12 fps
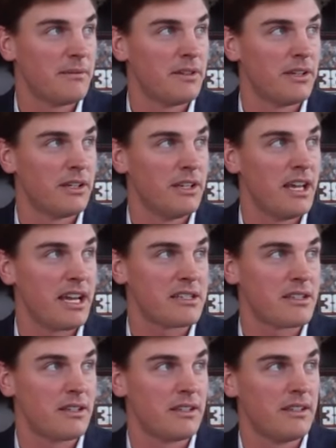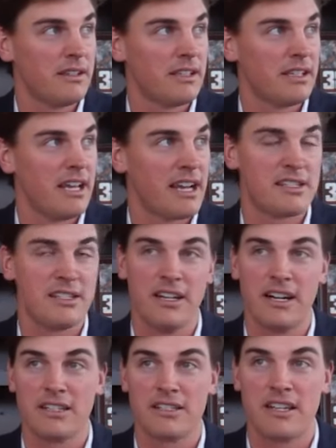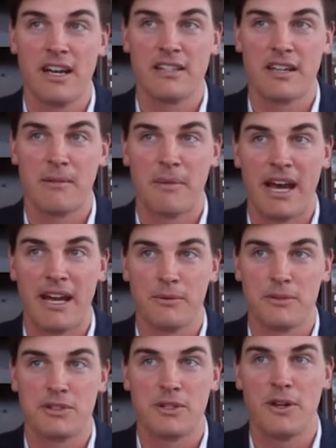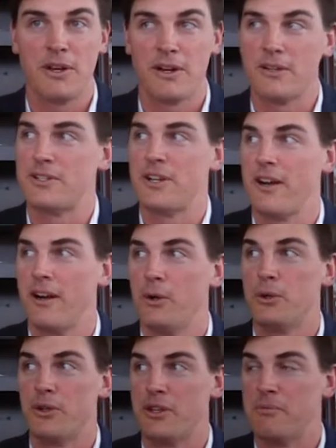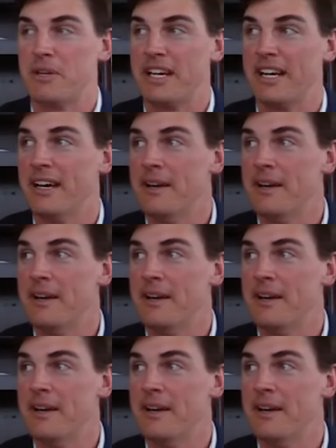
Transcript: The next, the next youngest cousin of mine was two years older than me,